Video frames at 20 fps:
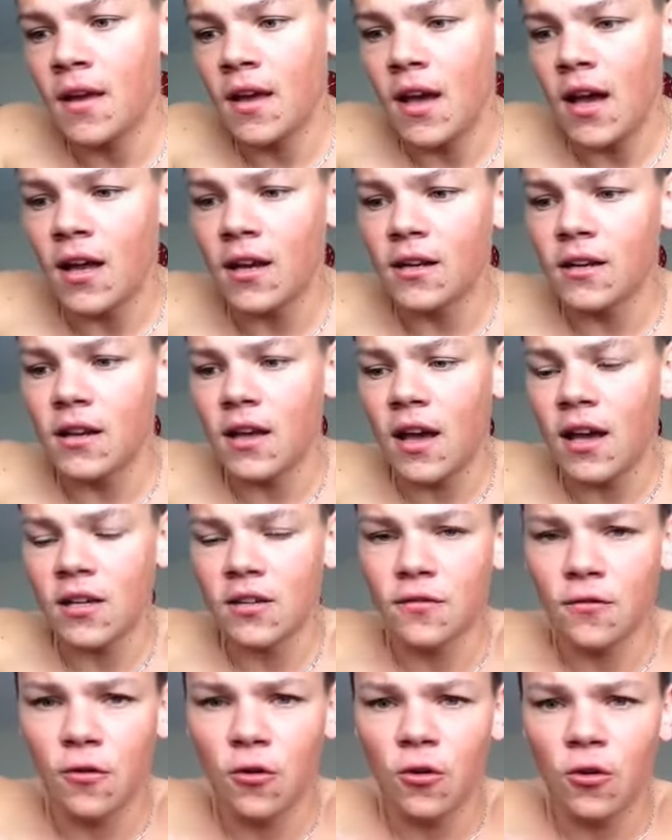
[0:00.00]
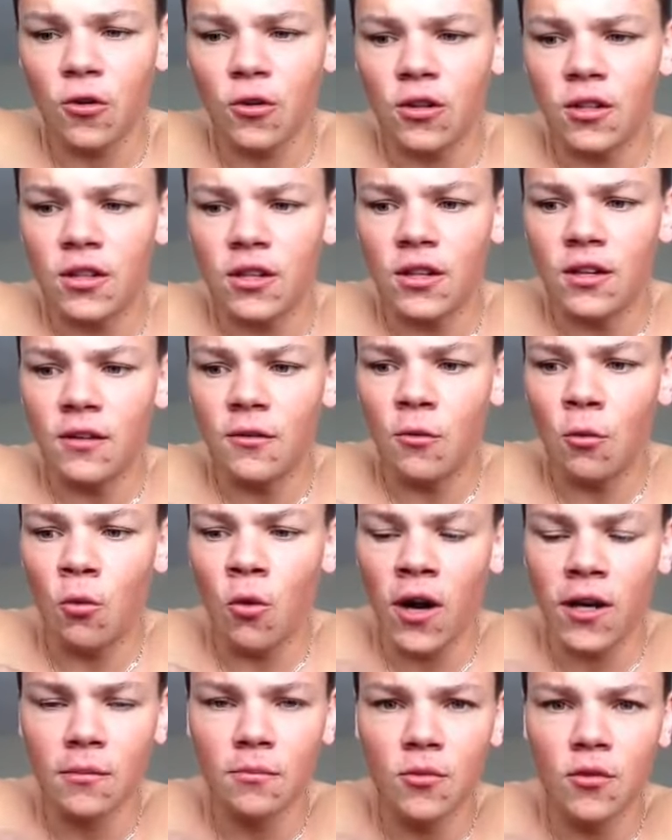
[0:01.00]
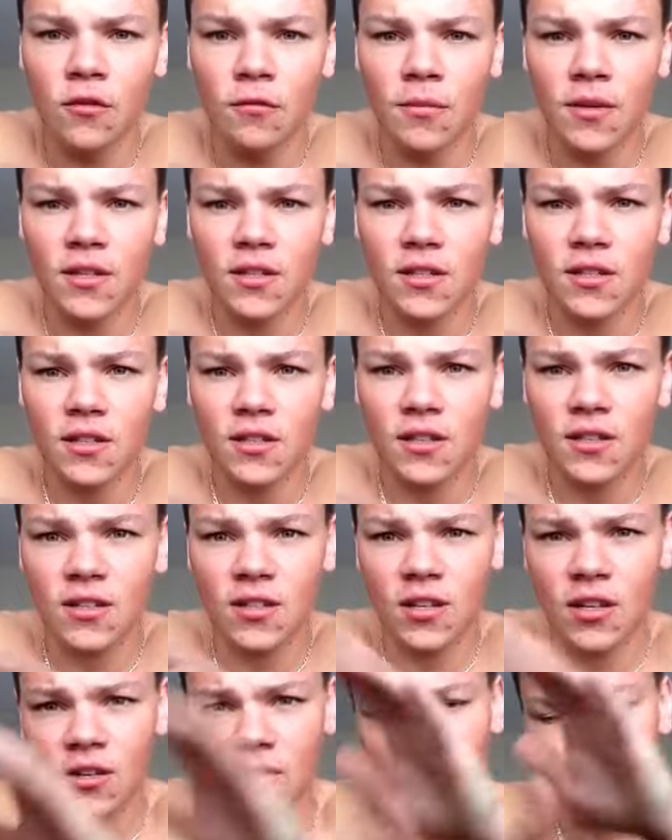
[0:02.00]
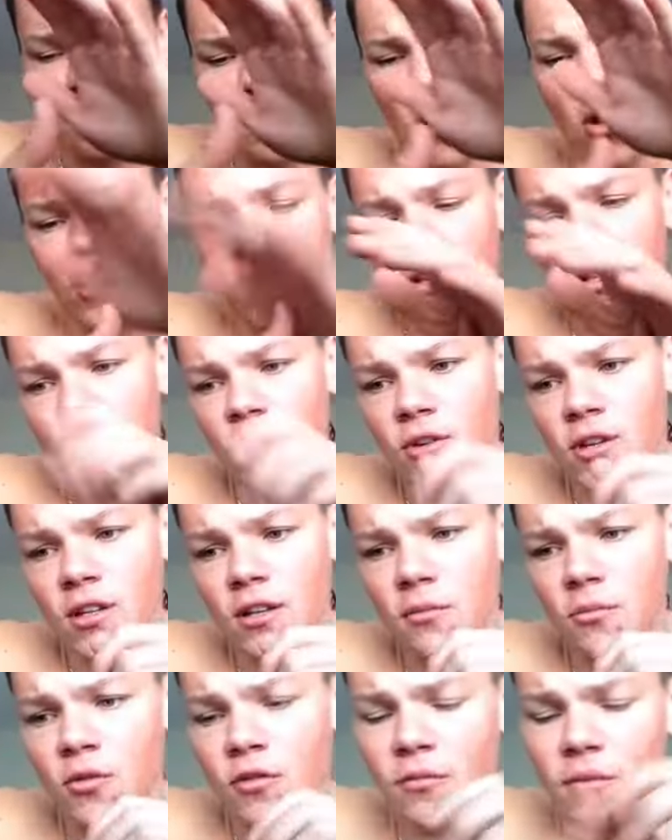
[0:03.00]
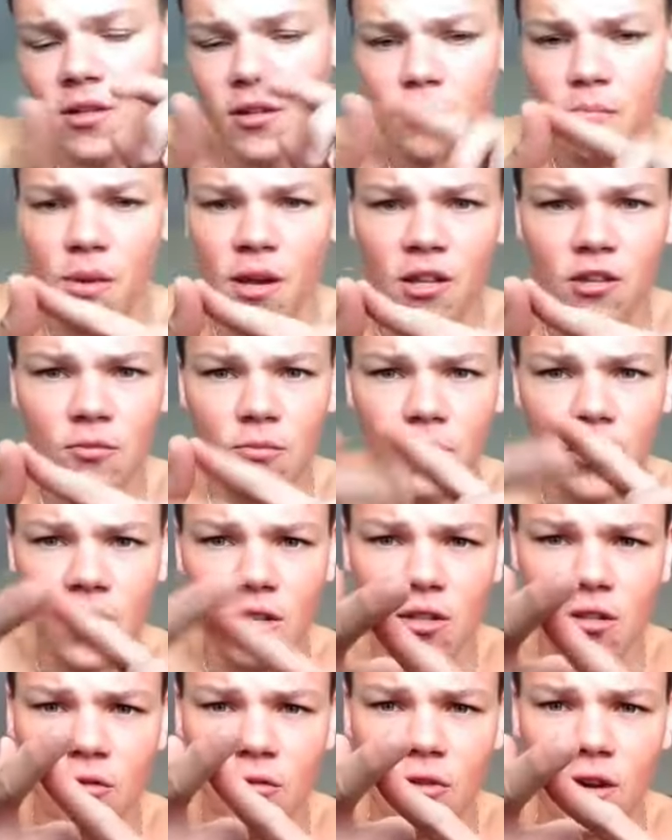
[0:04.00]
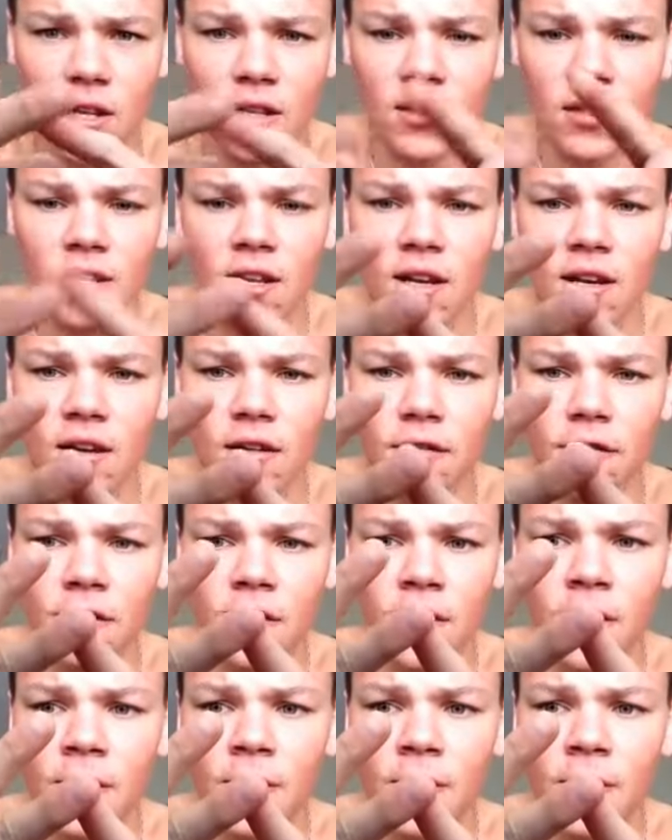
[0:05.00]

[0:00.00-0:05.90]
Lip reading: And as for what movements. Stick to multi-jointed movements: bench press, squat, deadlift.